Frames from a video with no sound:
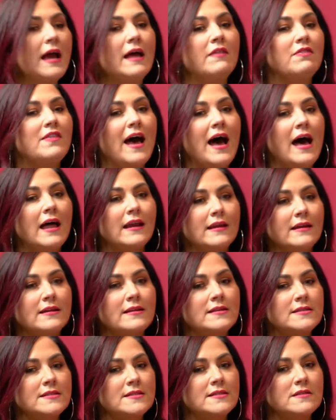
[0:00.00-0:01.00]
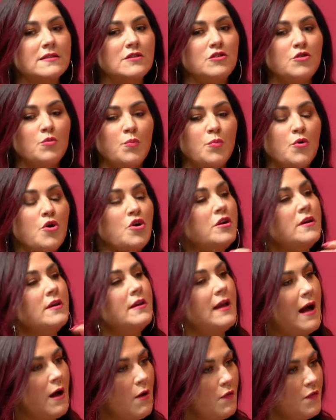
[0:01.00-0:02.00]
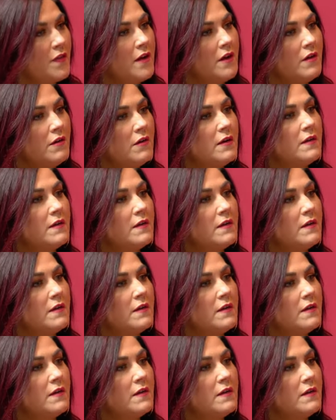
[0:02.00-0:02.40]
that is you put it out there